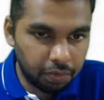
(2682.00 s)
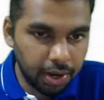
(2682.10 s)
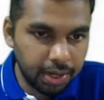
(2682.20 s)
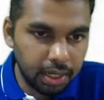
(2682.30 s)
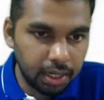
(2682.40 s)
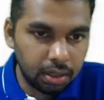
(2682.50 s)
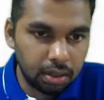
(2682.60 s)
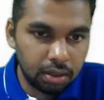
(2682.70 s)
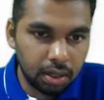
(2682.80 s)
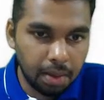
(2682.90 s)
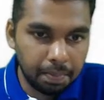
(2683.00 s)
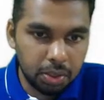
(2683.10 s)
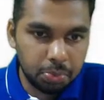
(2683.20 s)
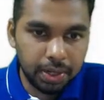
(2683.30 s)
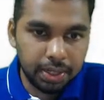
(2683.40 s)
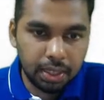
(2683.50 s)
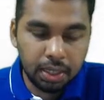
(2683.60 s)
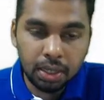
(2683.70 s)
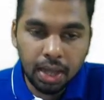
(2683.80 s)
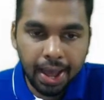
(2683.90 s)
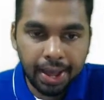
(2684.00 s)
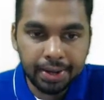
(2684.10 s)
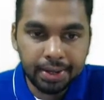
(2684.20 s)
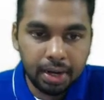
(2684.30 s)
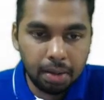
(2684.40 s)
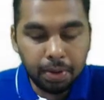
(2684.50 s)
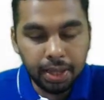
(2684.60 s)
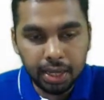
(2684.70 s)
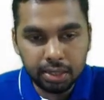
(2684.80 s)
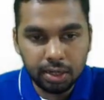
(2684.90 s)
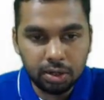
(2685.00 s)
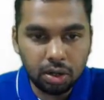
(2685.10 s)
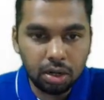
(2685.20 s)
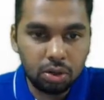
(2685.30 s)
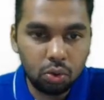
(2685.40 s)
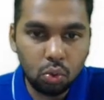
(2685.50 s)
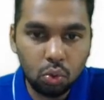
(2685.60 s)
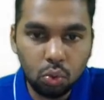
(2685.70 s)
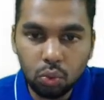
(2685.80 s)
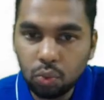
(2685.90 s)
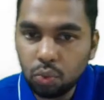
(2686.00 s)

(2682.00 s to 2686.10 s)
finding the number splitting and the doubling, etc., to